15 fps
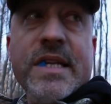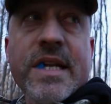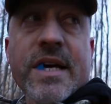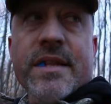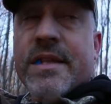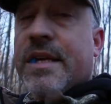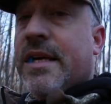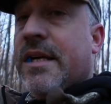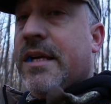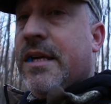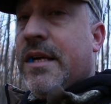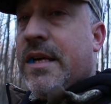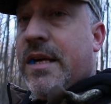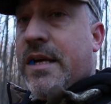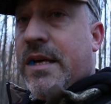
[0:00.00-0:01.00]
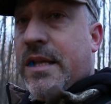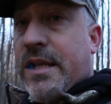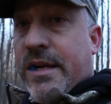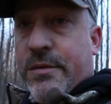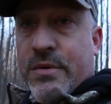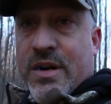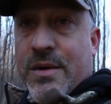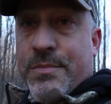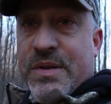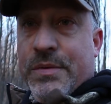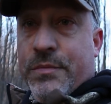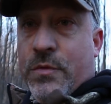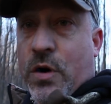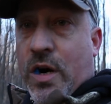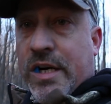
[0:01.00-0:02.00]
nothing like what I've
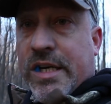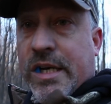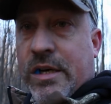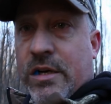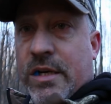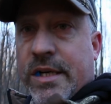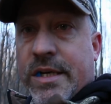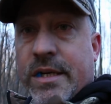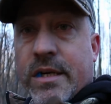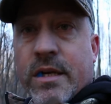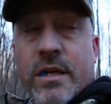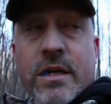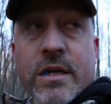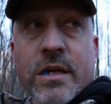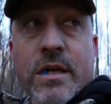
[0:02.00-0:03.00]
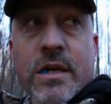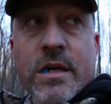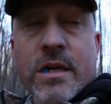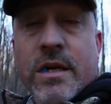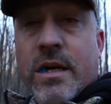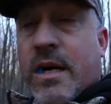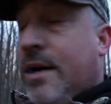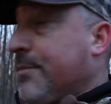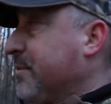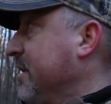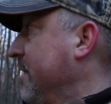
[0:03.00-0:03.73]
been walking on up